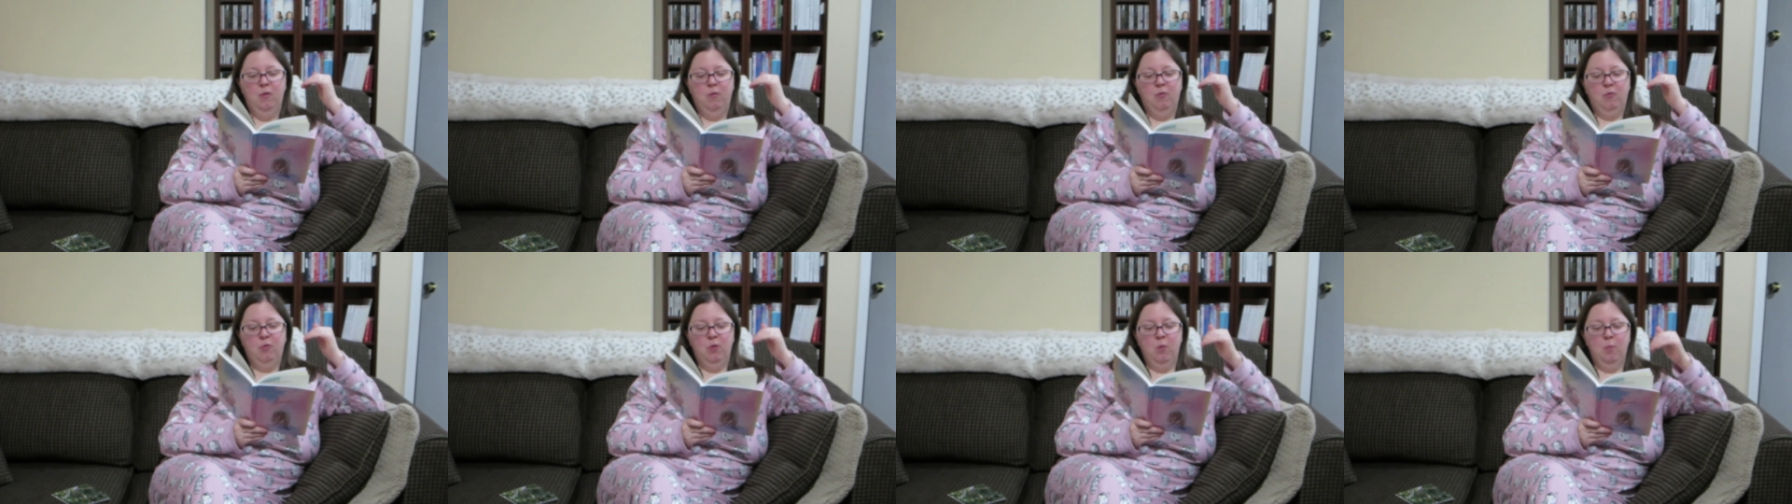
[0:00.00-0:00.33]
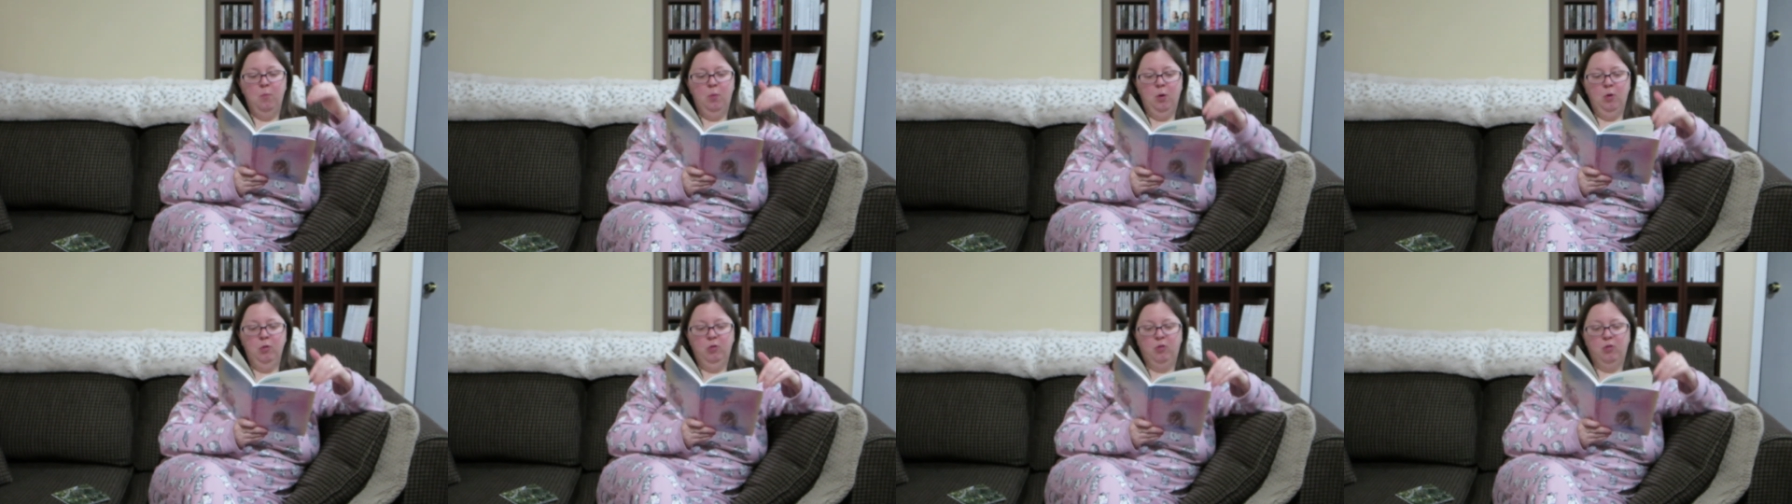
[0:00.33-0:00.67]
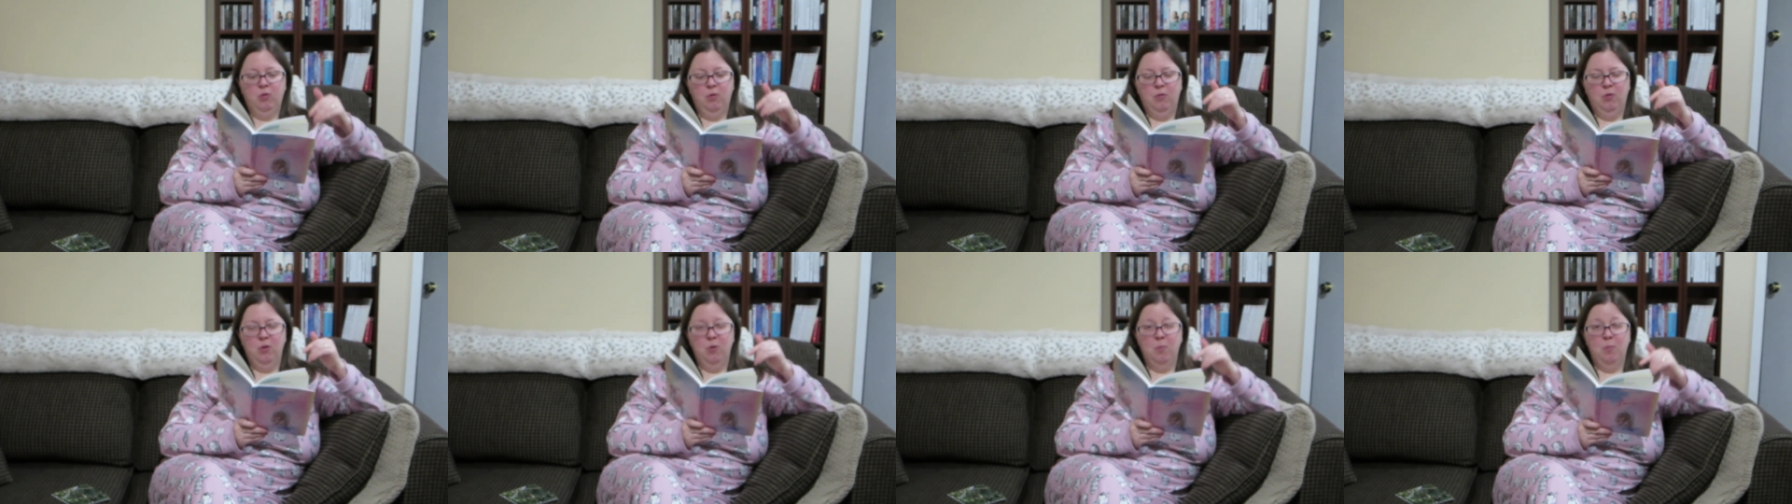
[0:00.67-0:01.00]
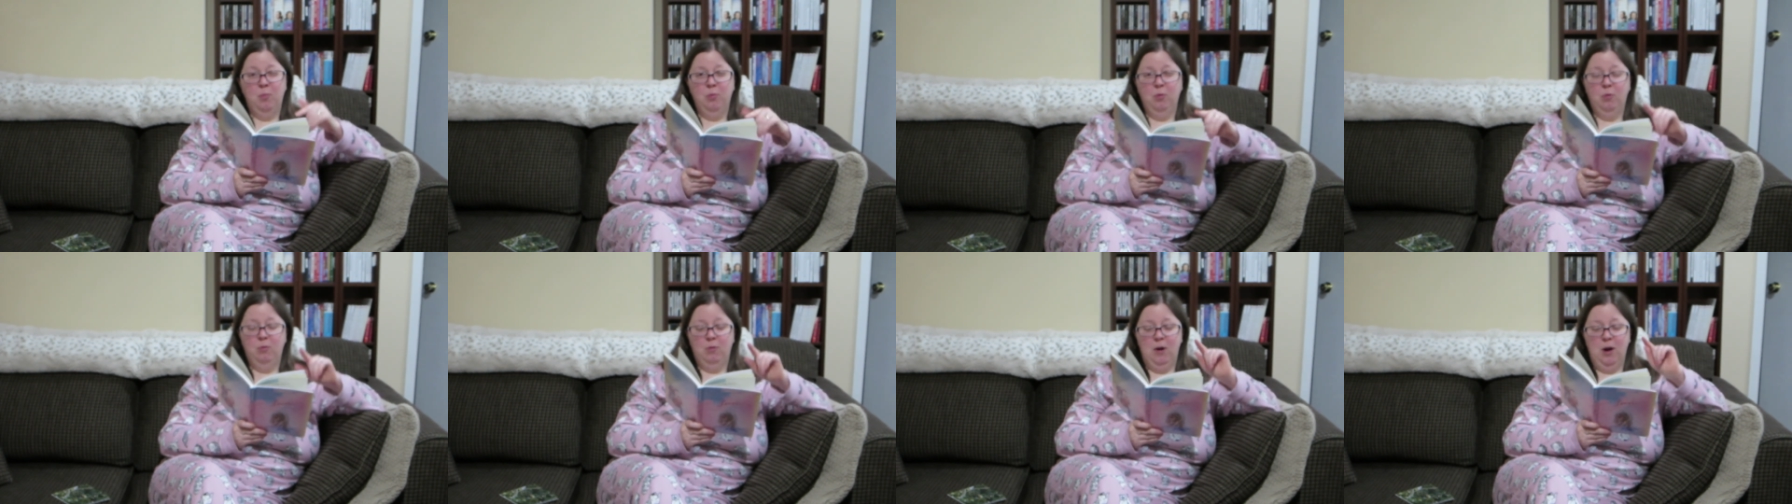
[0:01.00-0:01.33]
for most of her
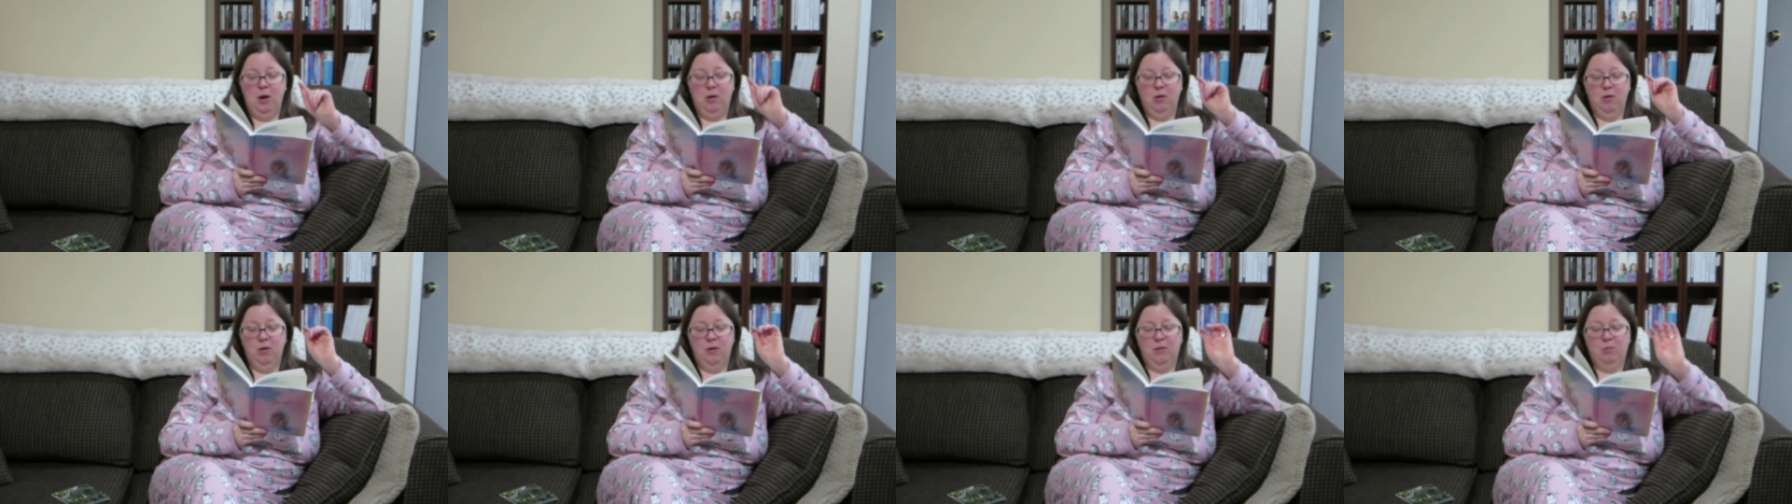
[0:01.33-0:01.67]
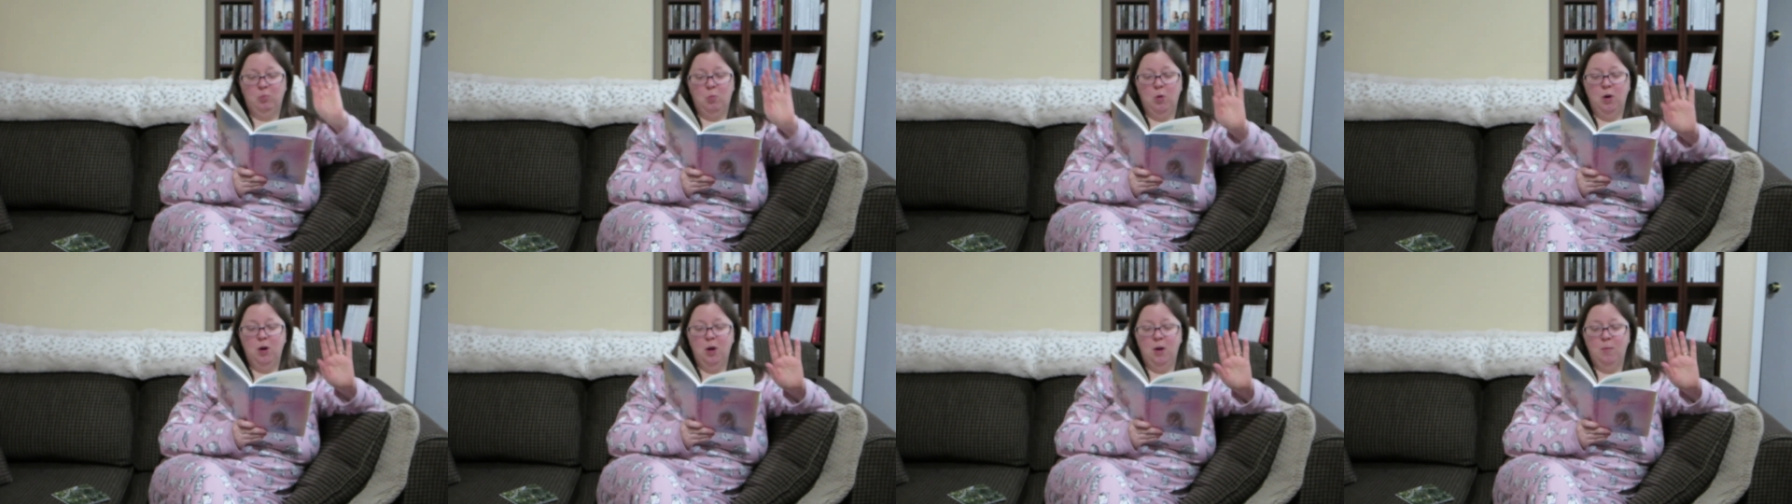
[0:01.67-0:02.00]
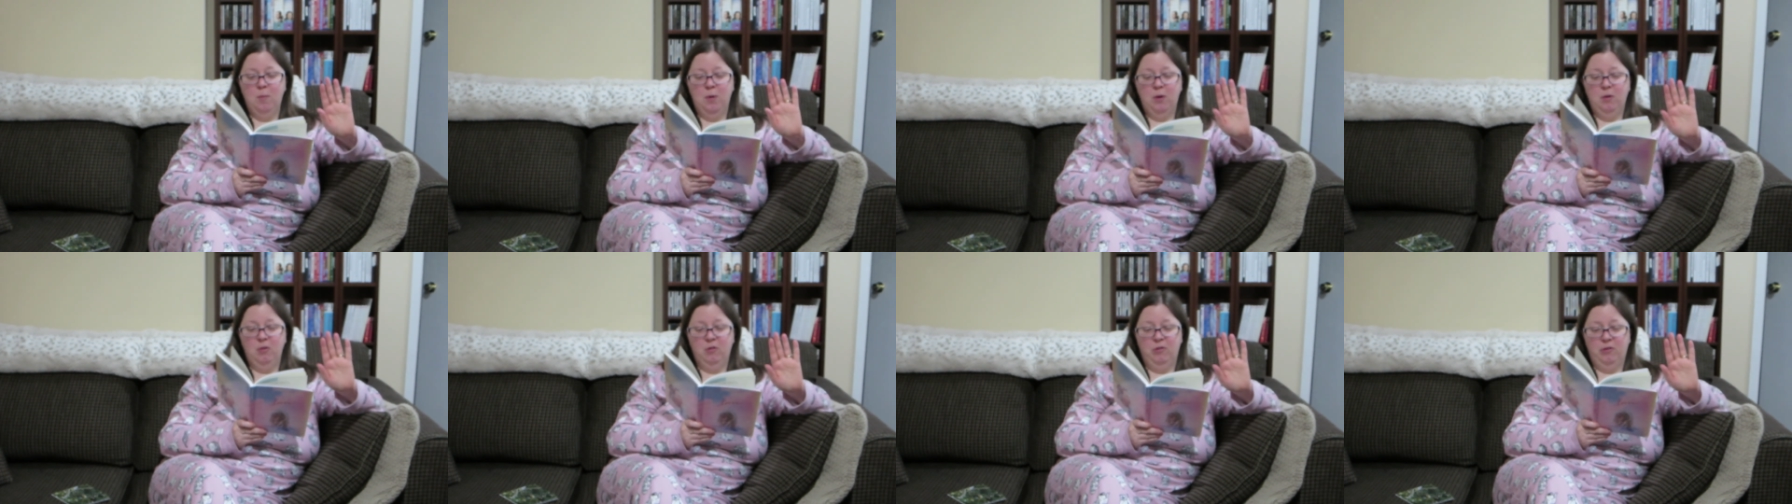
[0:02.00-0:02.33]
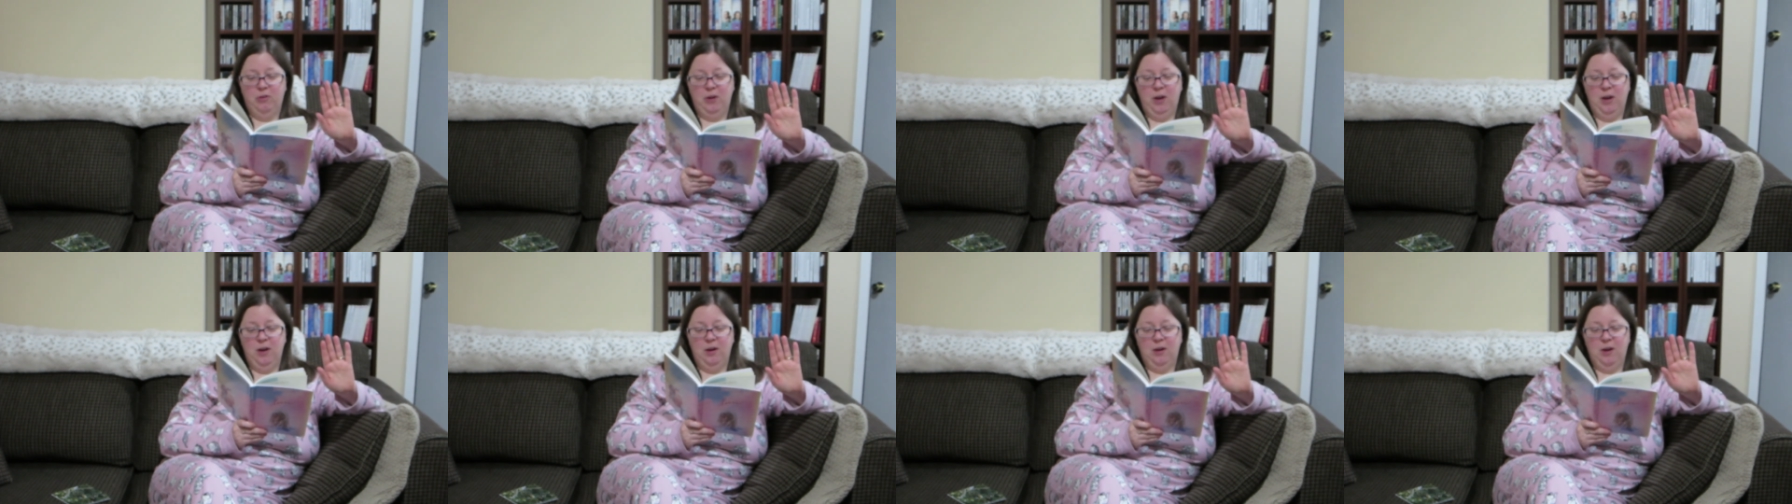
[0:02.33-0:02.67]
blue record, is what I'm
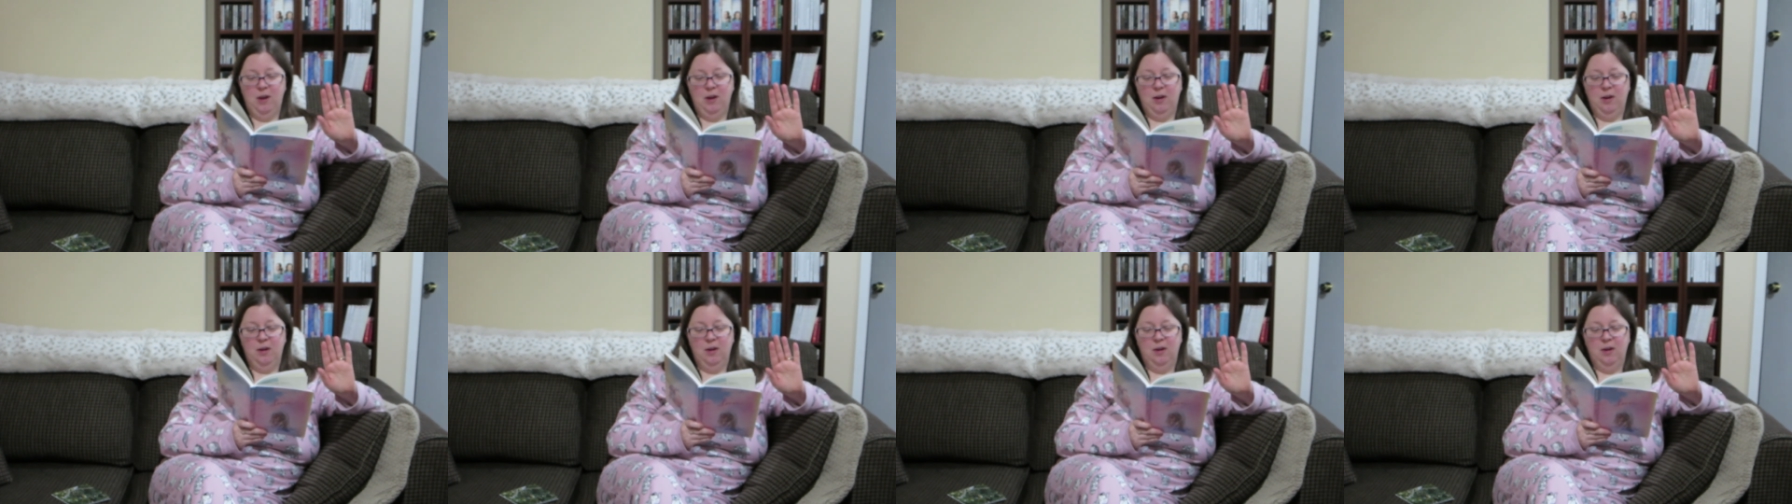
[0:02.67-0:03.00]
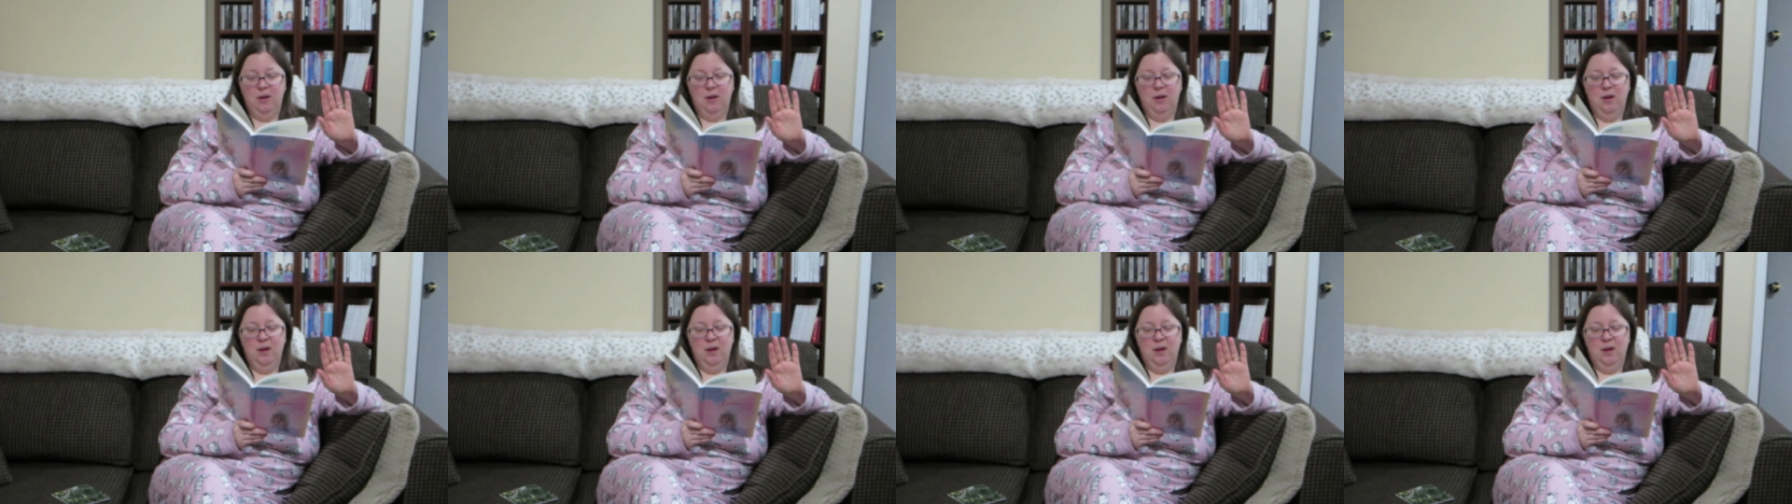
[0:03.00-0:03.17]
understanding.